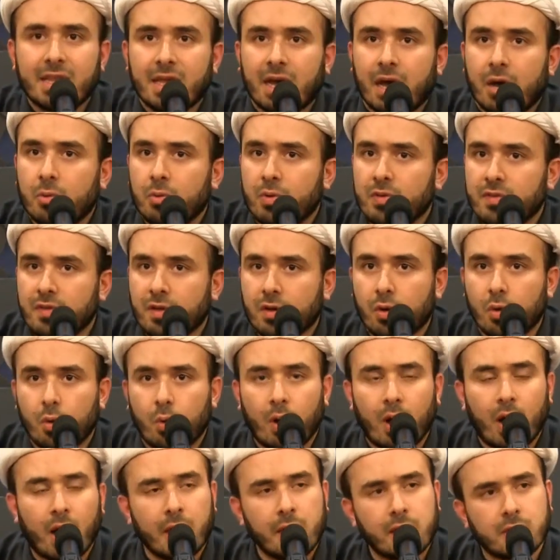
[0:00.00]
that was
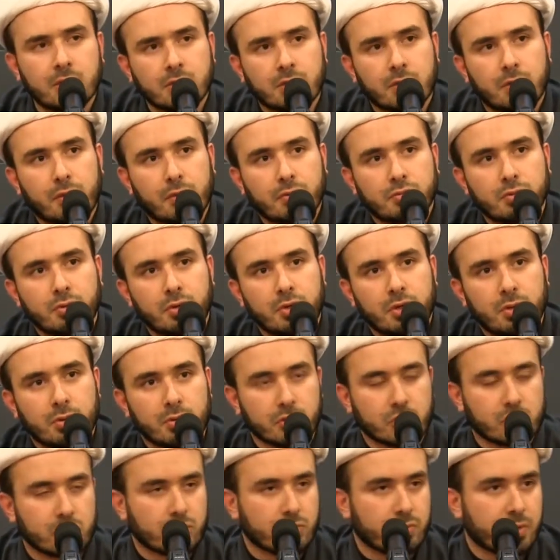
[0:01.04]
acquired through
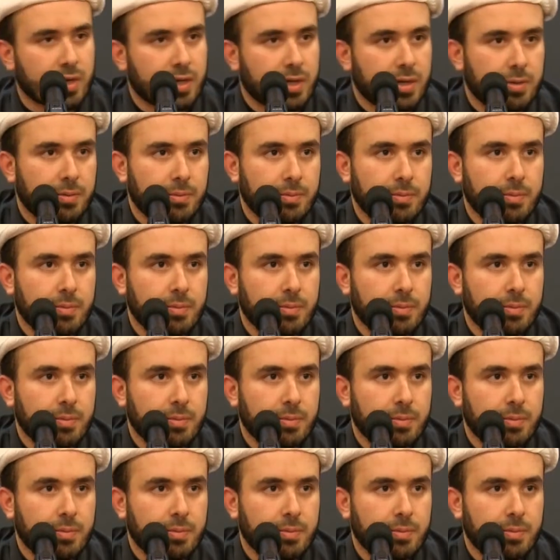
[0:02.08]
usury.